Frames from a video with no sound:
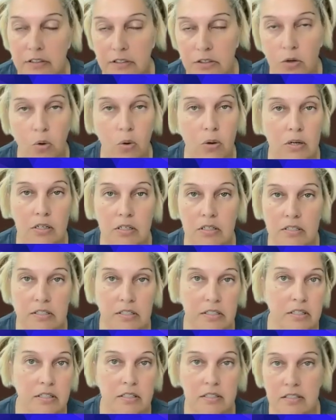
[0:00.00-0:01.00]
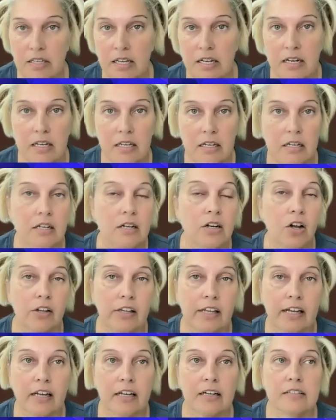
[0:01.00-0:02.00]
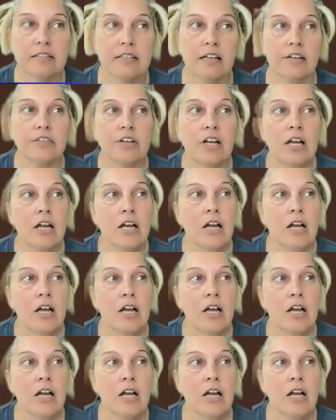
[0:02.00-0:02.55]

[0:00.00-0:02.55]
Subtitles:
the courts and the Senate and all that kind of stuff.